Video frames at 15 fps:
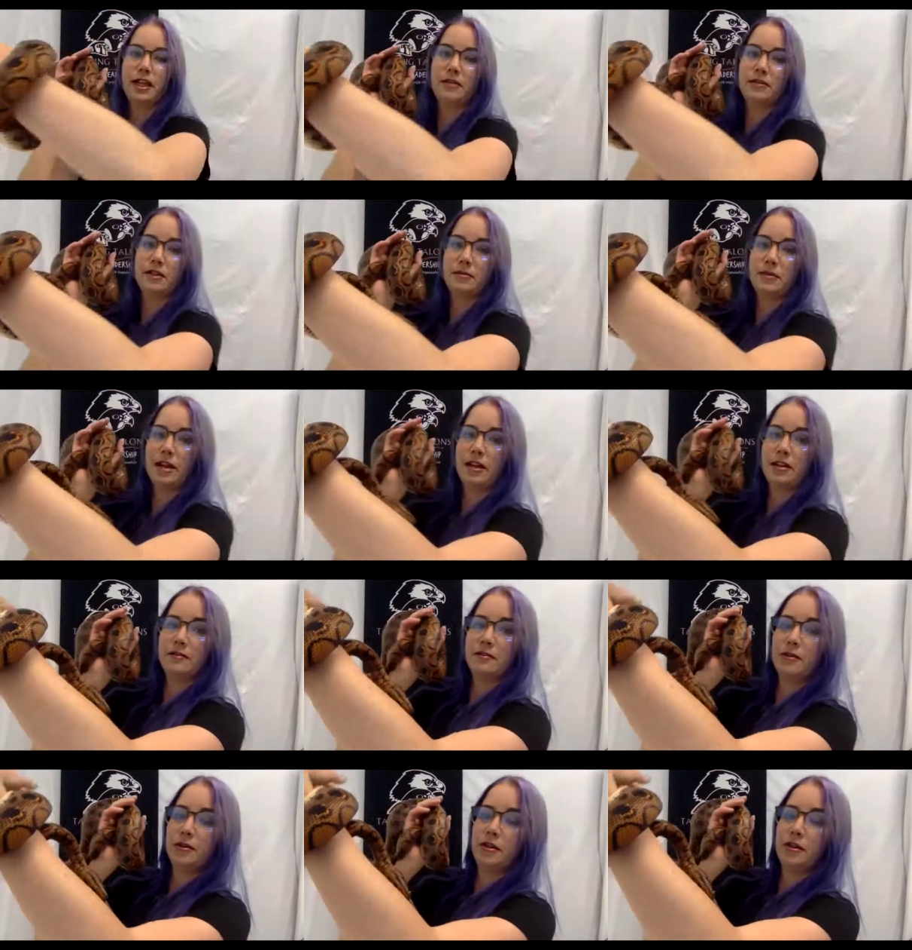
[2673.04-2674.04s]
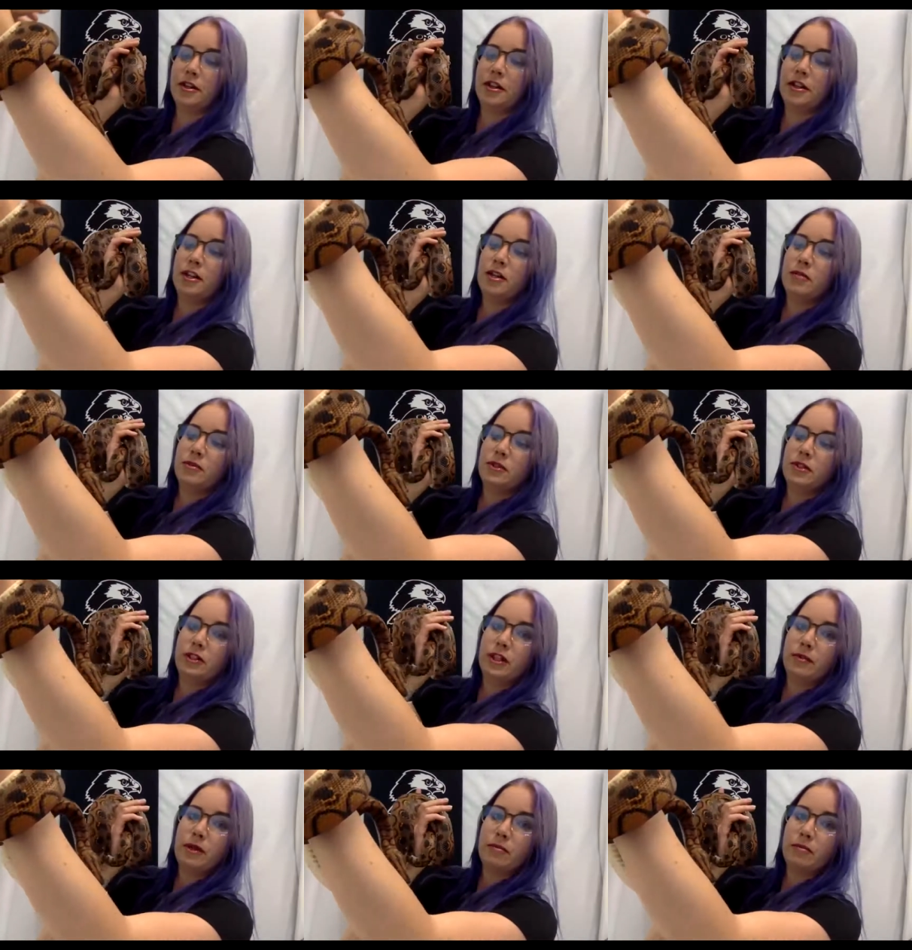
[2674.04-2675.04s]
lifespan for
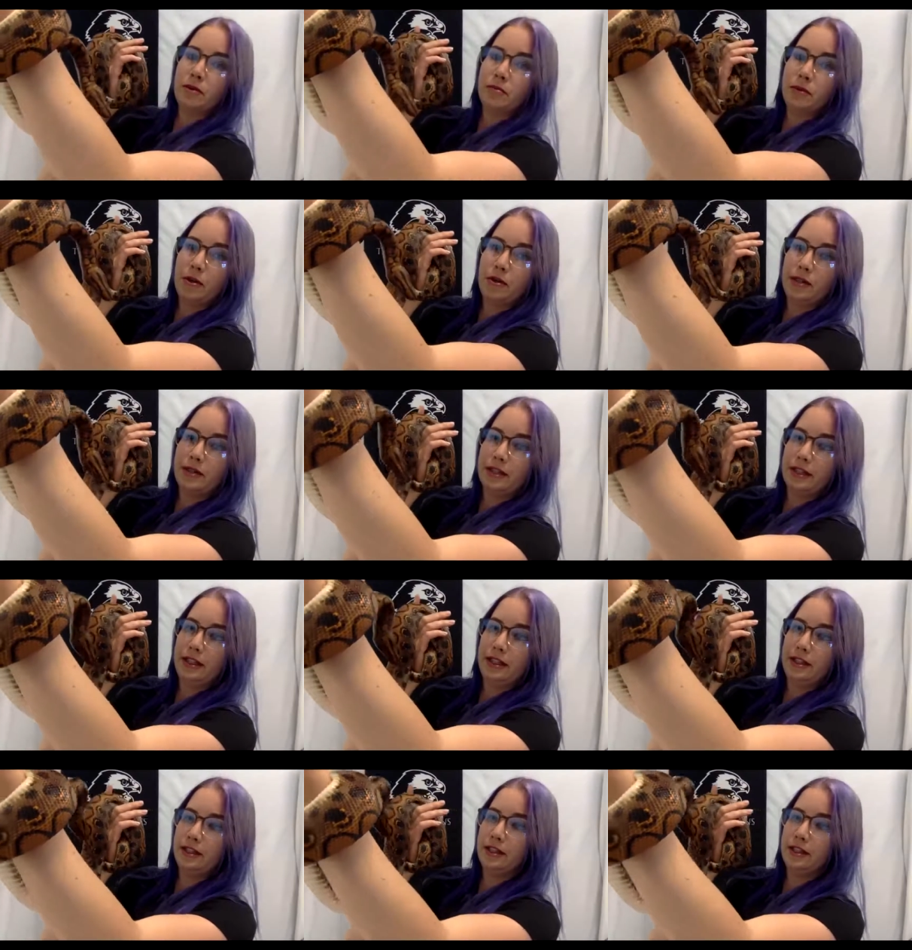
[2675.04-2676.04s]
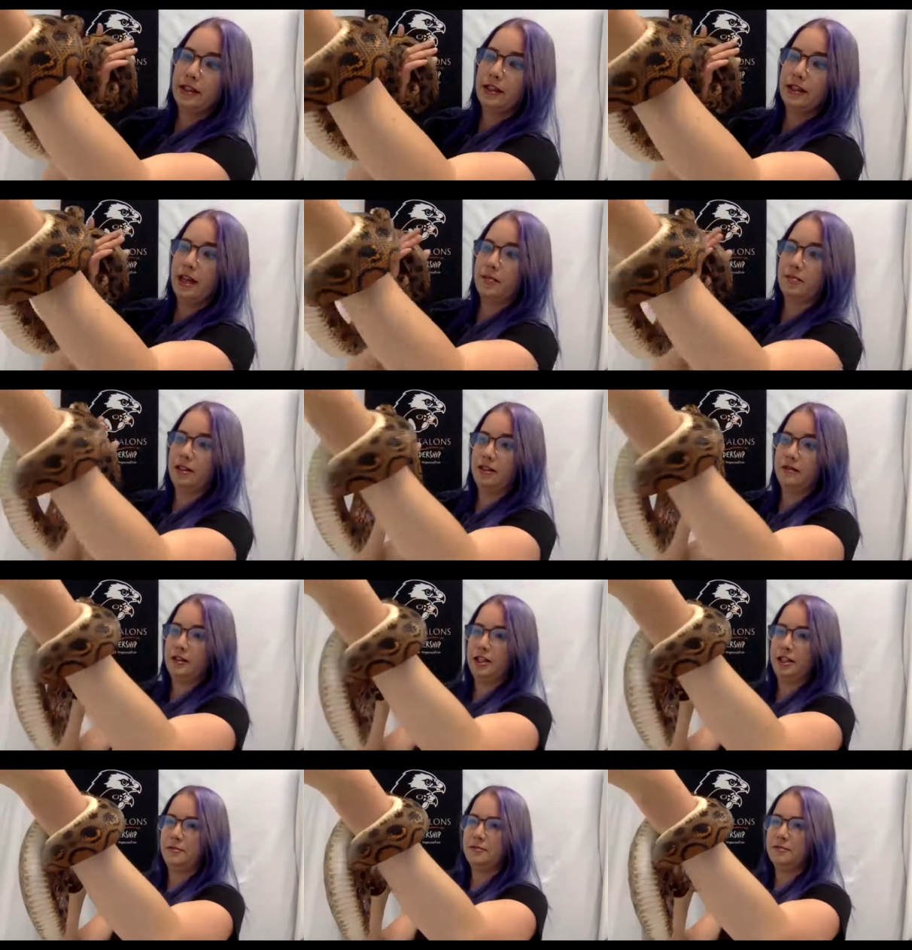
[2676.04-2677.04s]
Brazilian rainbow boas in
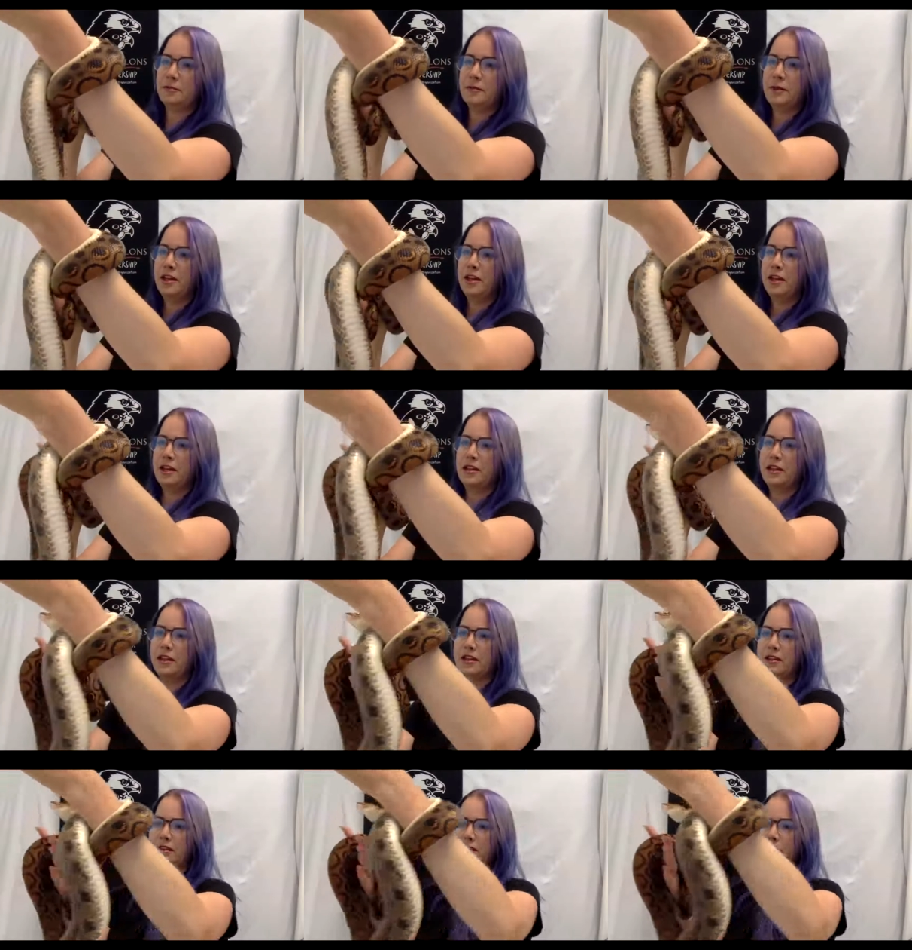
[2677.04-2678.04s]
captivity. And that,